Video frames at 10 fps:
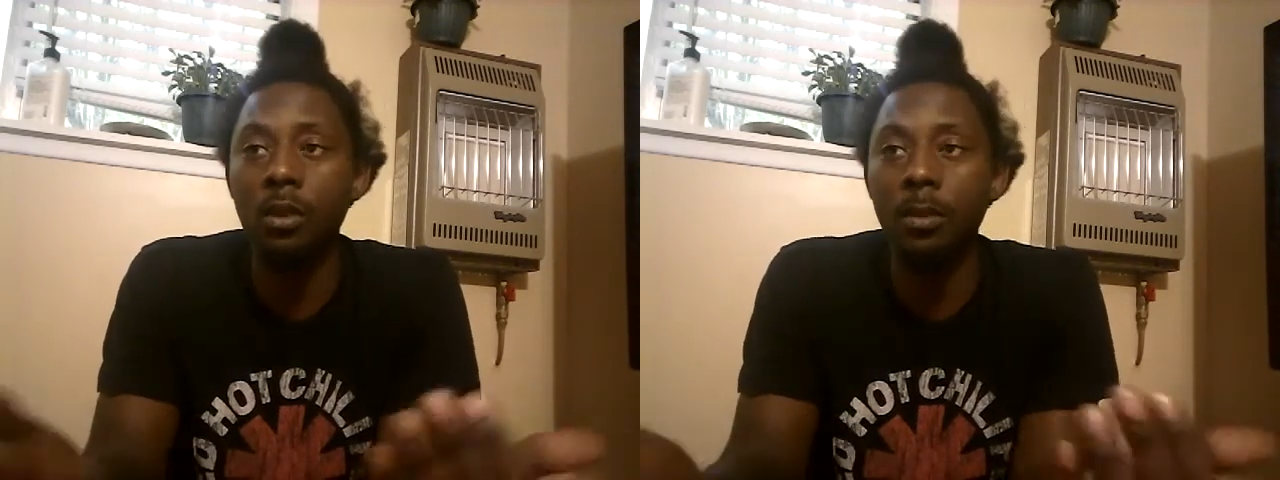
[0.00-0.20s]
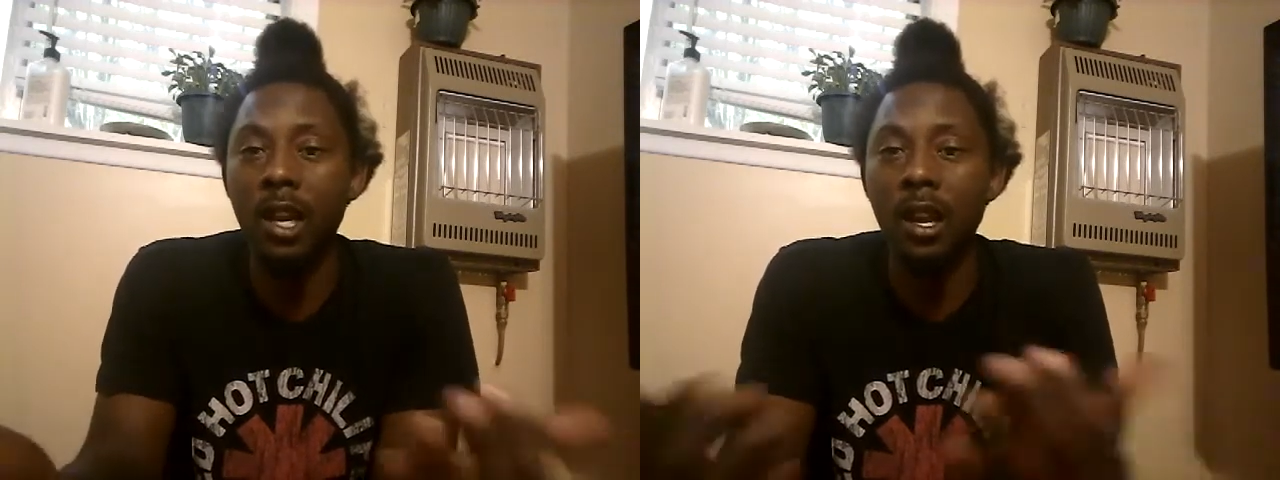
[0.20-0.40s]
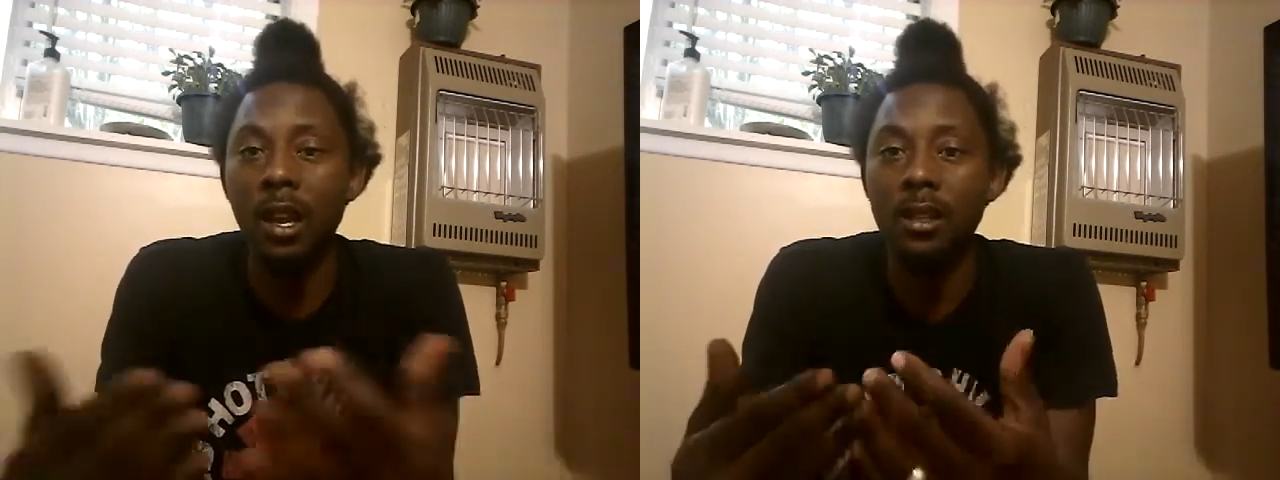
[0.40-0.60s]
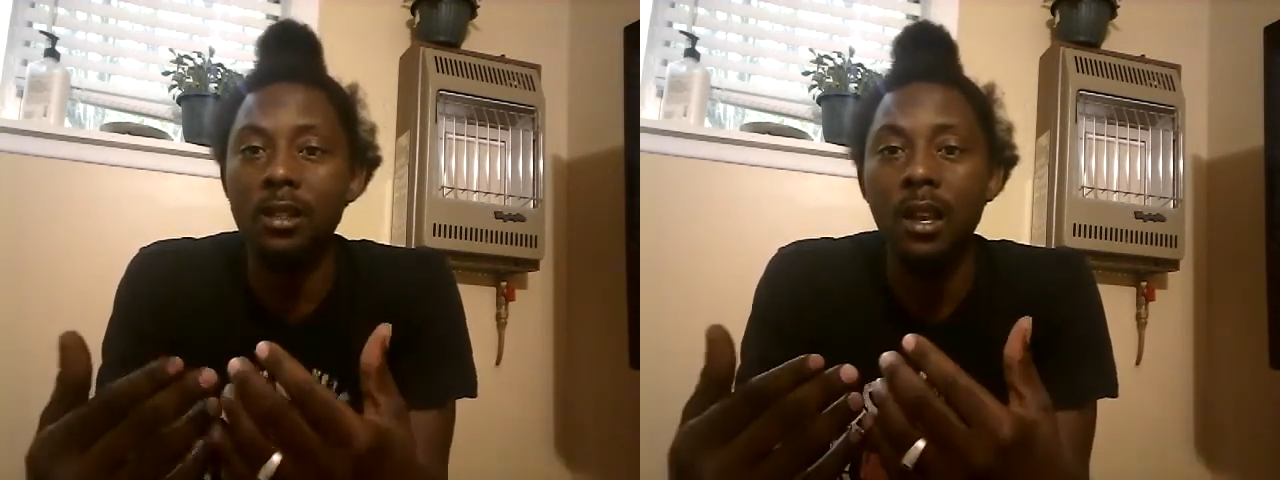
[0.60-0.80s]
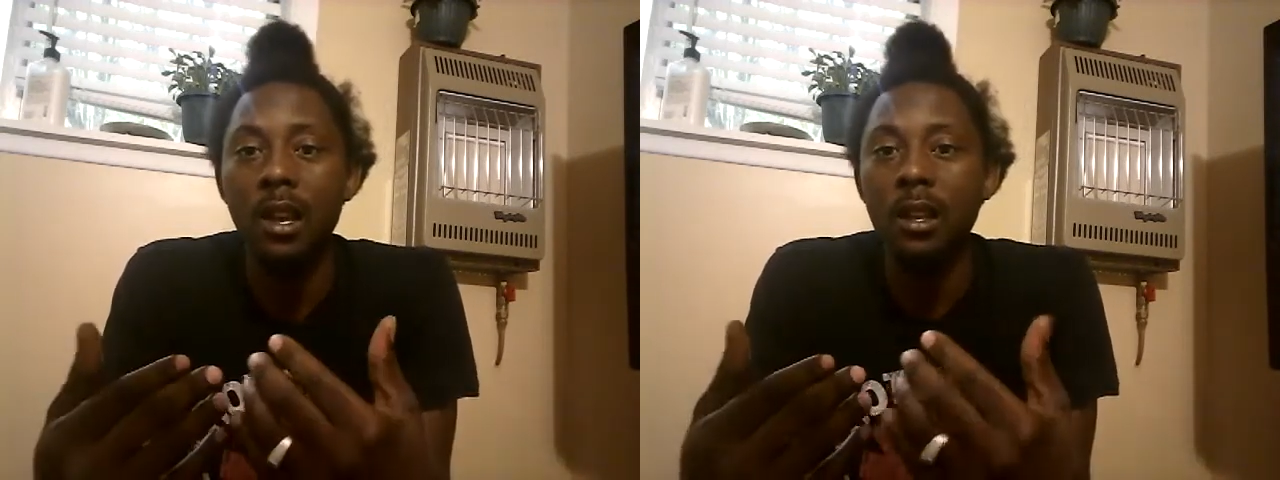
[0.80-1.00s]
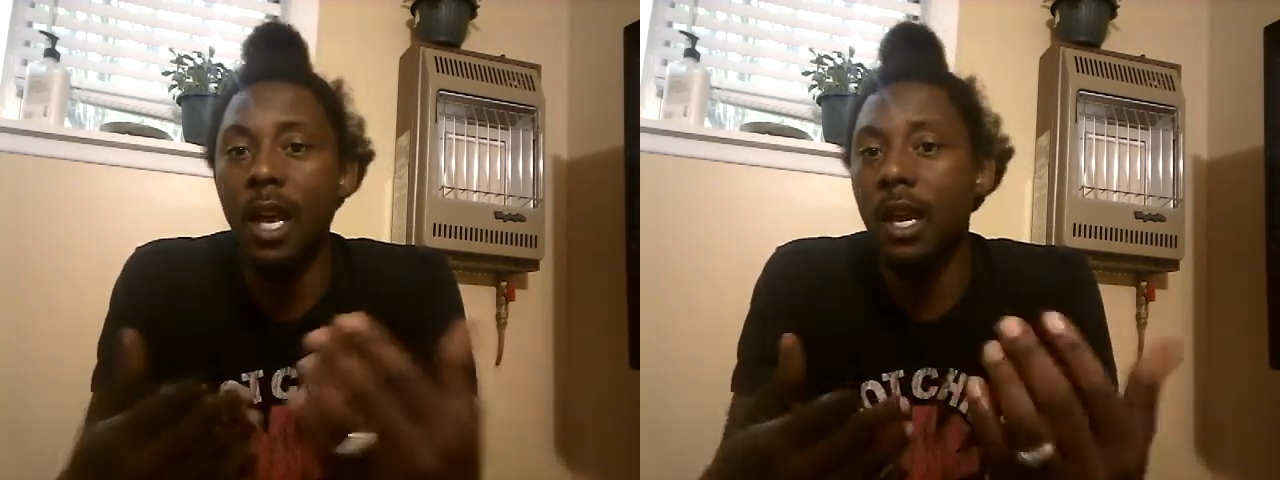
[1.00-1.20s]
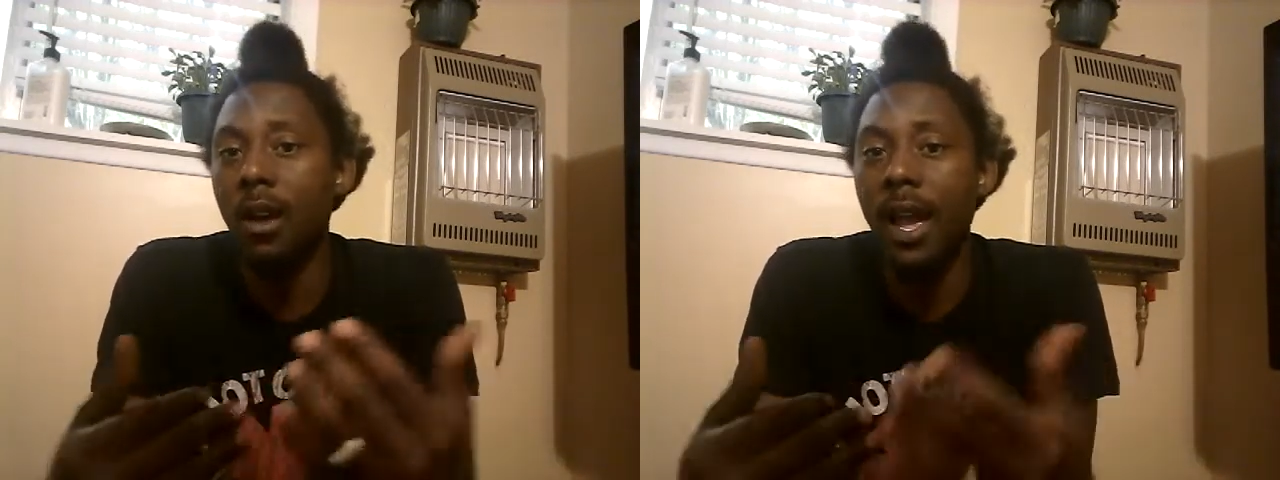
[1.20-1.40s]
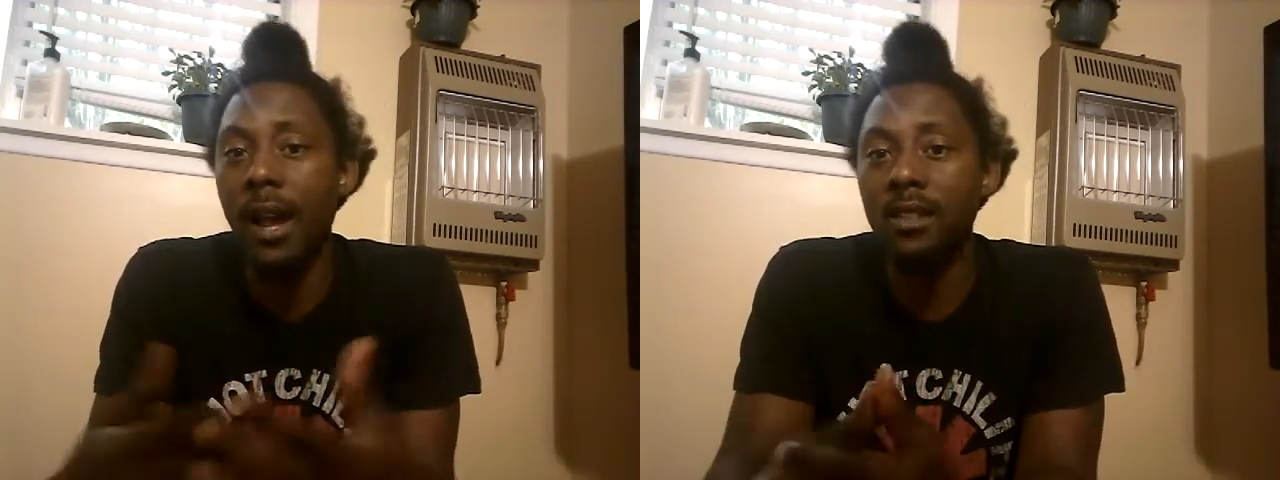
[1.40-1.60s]
because they don't
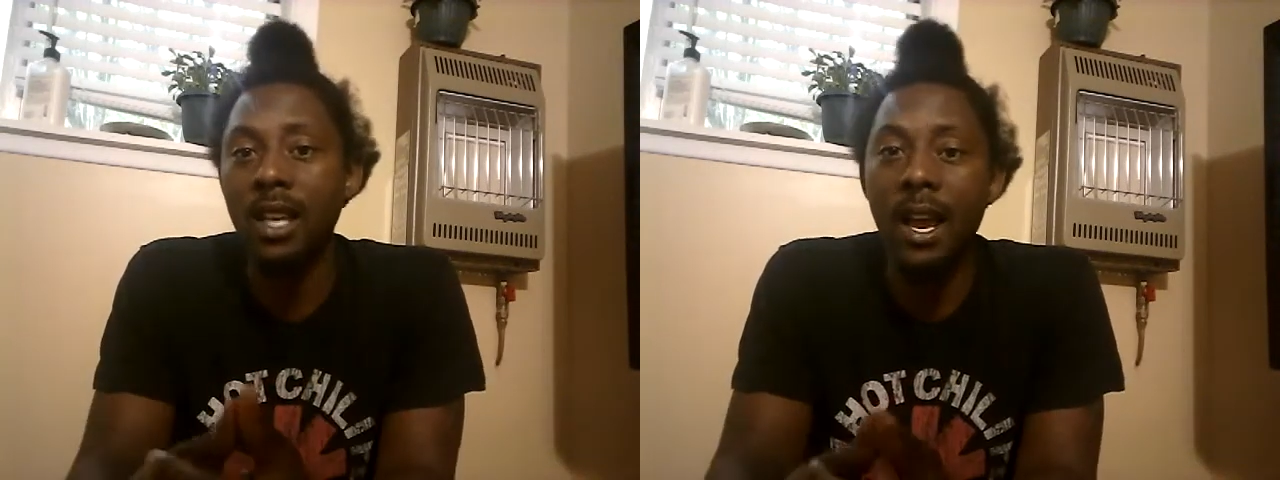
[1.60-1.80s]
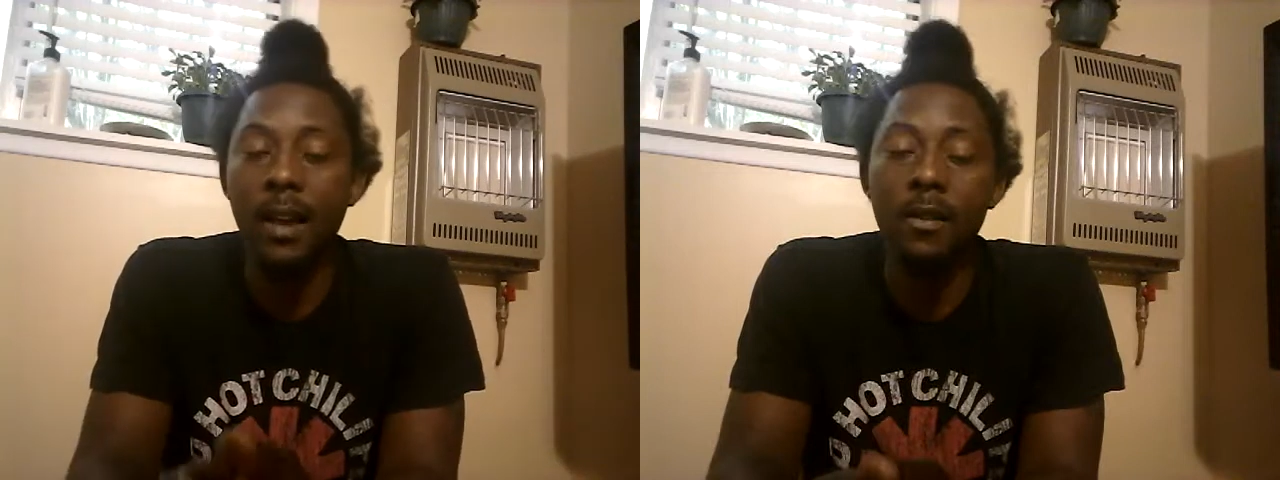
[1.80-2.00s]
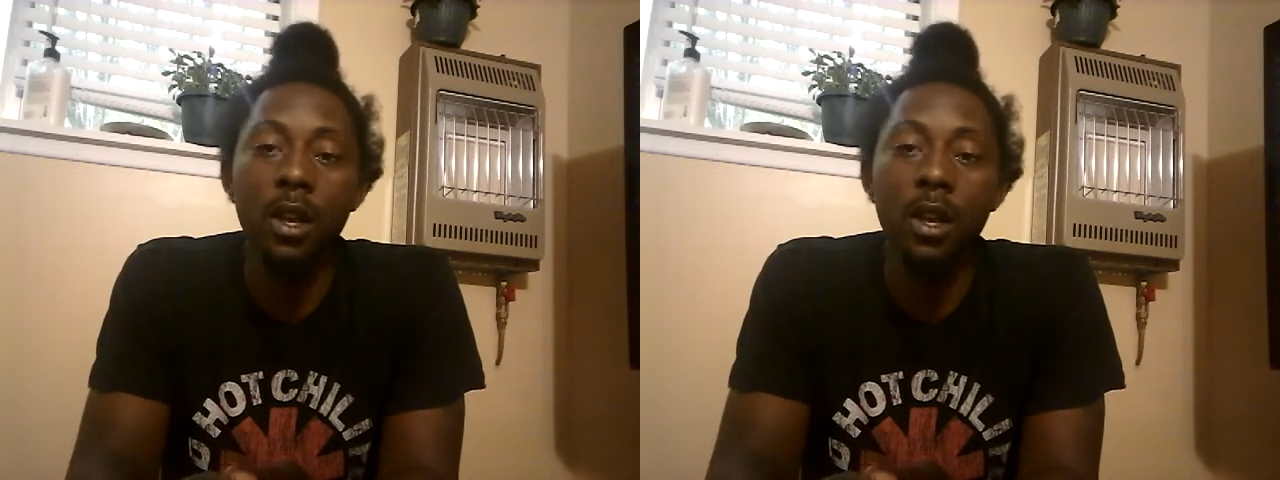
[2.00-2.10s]
have time